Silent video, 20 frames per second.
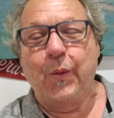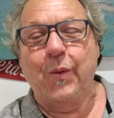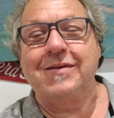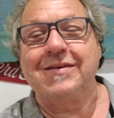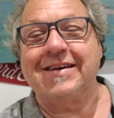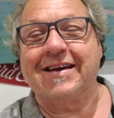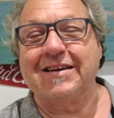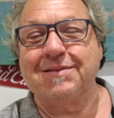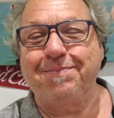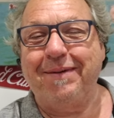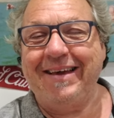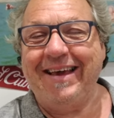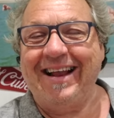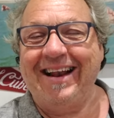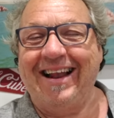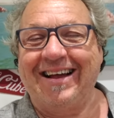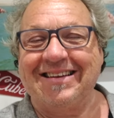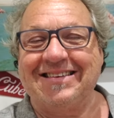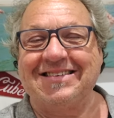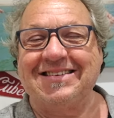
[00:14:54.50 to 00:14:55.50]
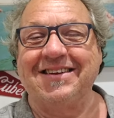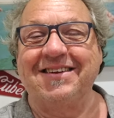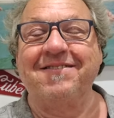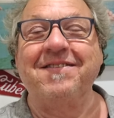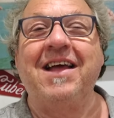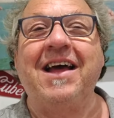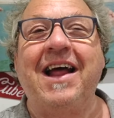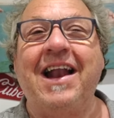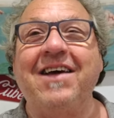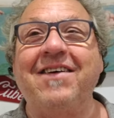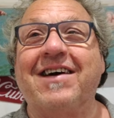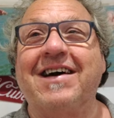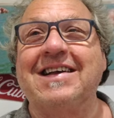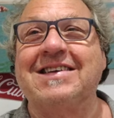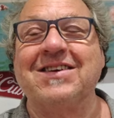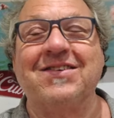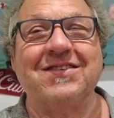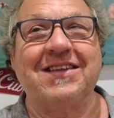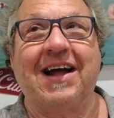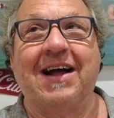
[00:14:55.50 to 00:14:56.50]
She goes, put your glasses on. Anyway,
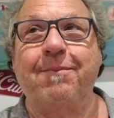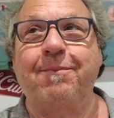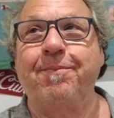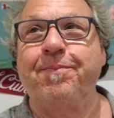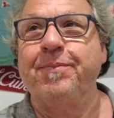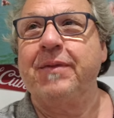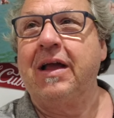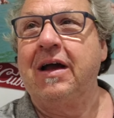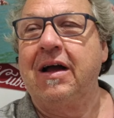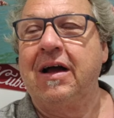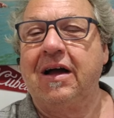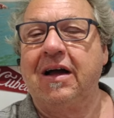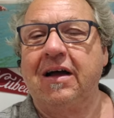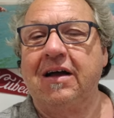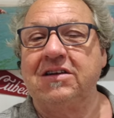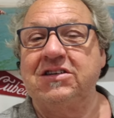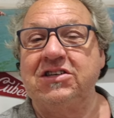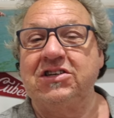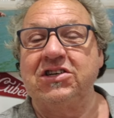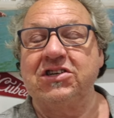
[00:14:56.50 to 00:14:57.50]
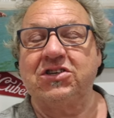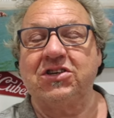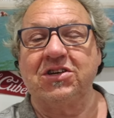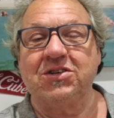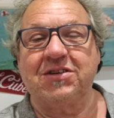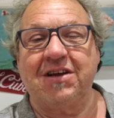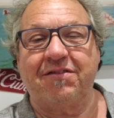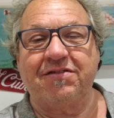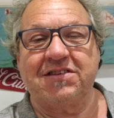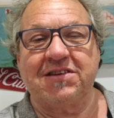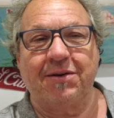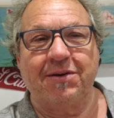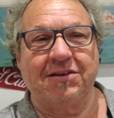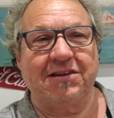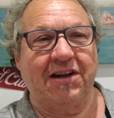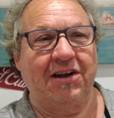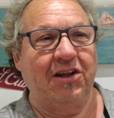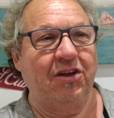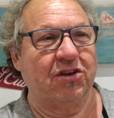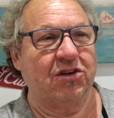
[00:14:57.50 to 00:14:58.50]
it's all done. She's just gone to have something
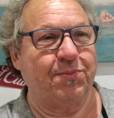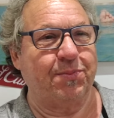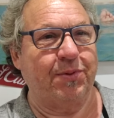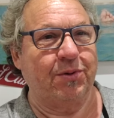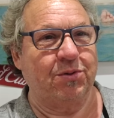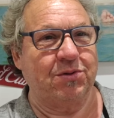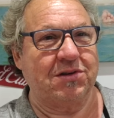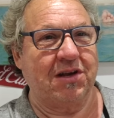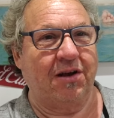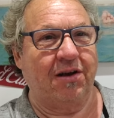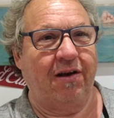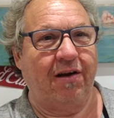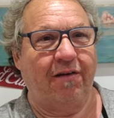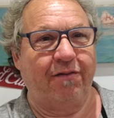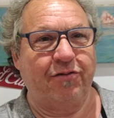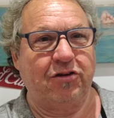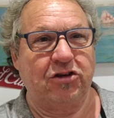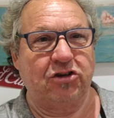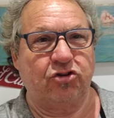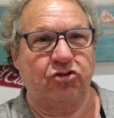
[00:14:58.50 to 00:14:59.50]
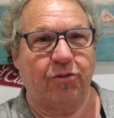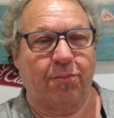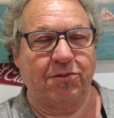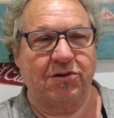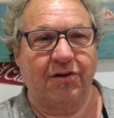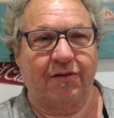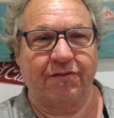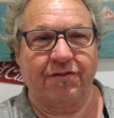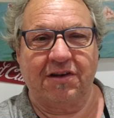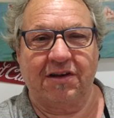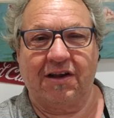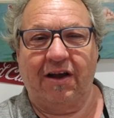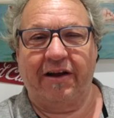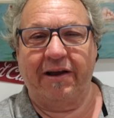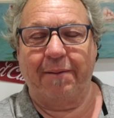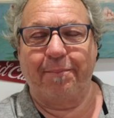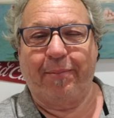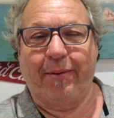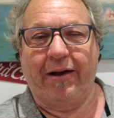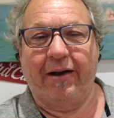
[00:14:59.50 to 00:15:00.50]
done in the hospital, so I've just dropped her off because I can't
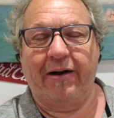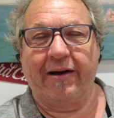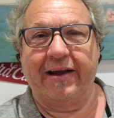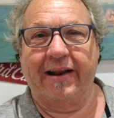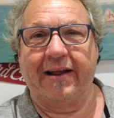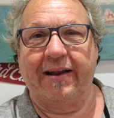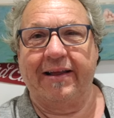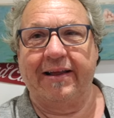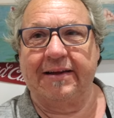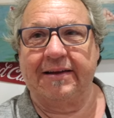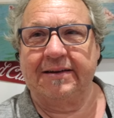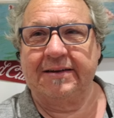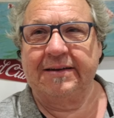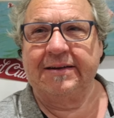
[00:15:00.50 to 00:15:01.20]
get parking out here.